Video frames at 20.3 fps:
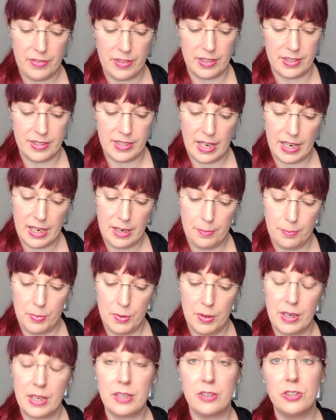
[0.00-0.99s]
The second
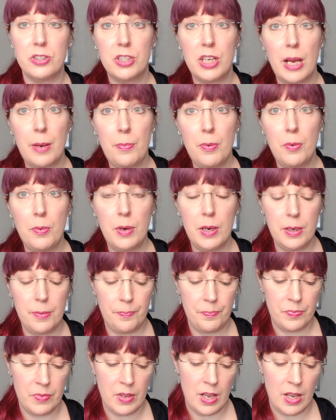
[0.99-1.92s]
book is Chapelwood.